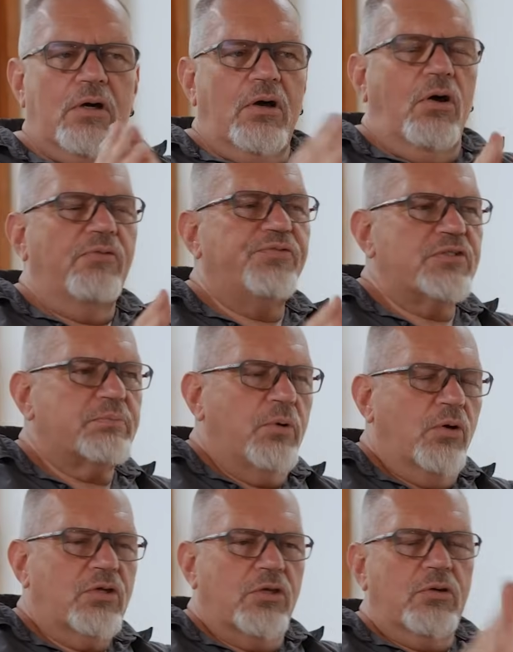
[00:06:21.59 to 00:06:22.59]
office
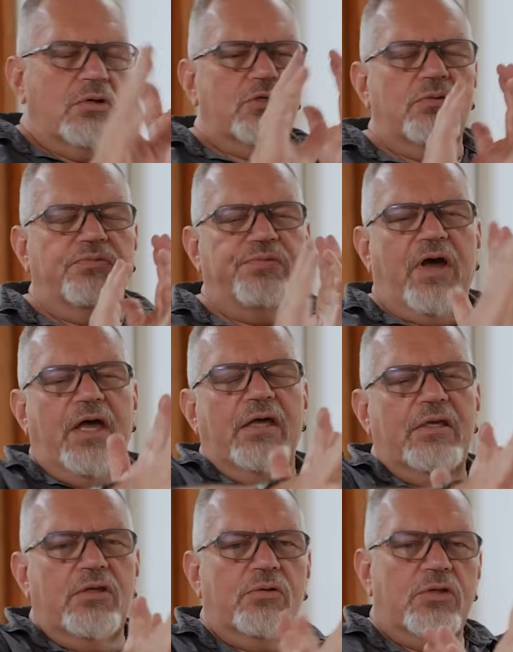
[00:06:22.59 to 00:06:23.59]
block, you got your
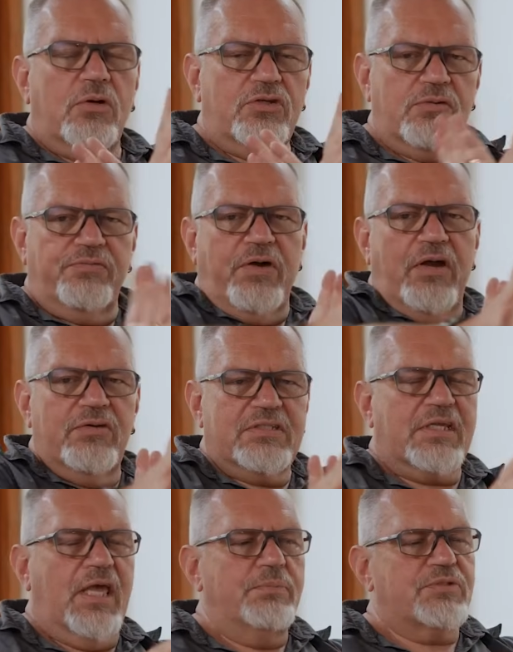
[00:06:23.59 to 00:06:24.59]
fire, you got your fire
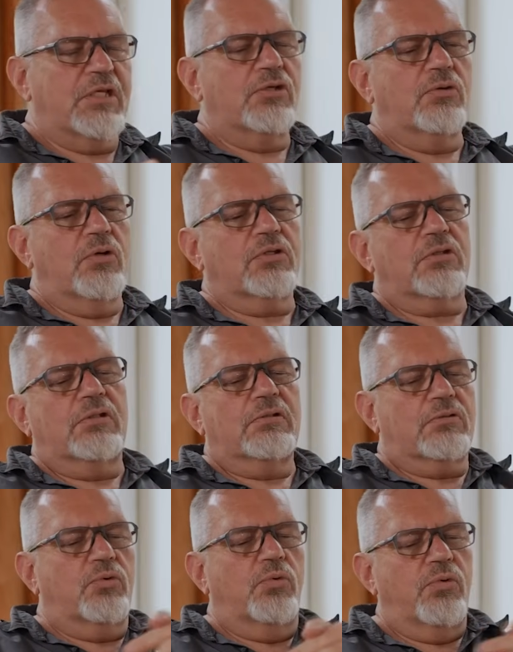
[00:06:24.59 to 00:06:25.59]
escapes, and you got the
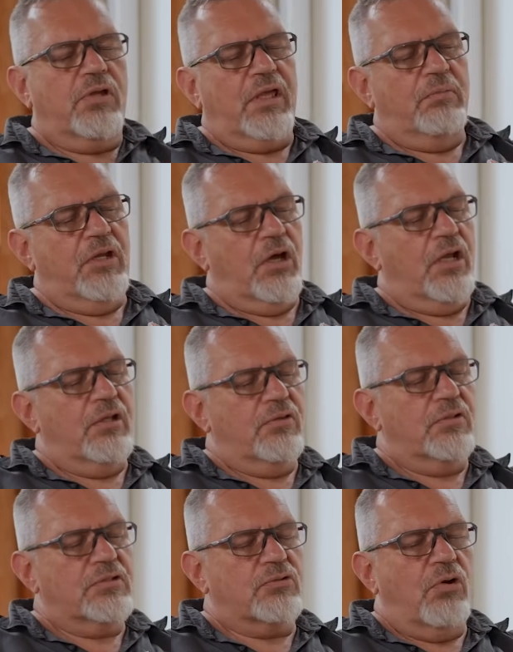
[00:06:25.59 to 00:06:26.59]
door coming out of
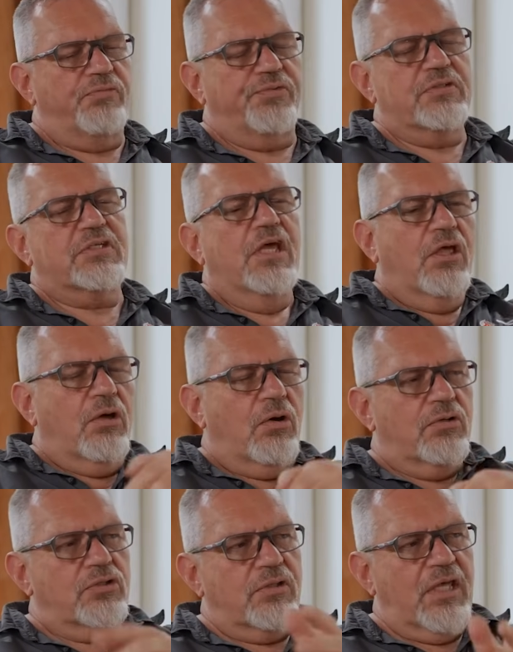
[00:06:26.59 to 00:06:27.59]
this office
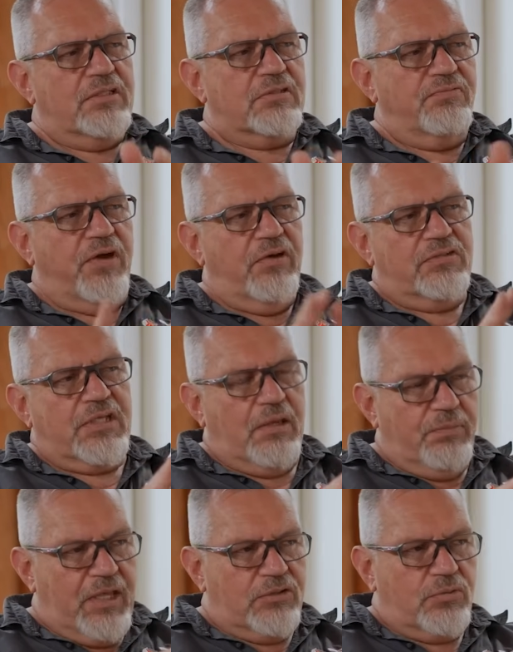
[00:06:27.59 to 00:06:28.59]
onto that fire
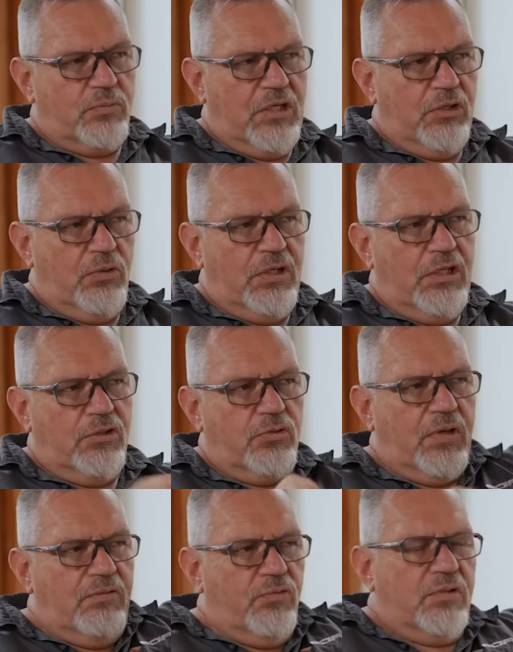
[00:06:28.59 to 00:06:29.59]
escape. That's where you need
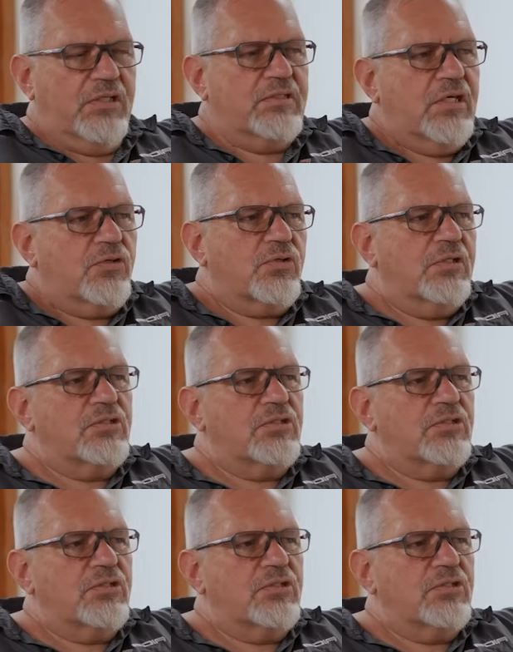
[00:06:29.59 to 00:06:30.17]
to have your detection